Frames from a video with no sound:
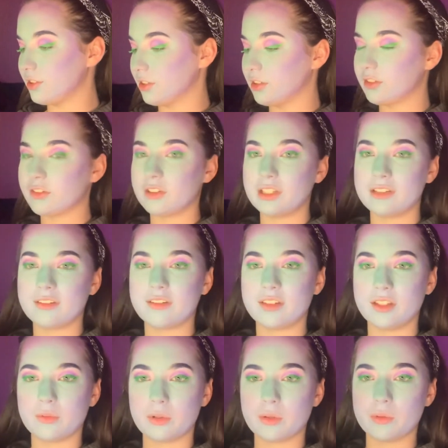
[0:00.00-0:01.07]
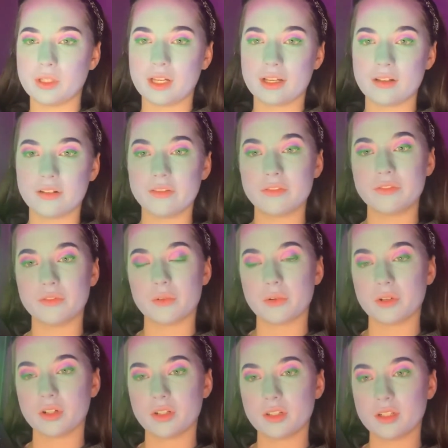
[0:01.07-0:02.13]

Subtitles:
So let's see what we have for,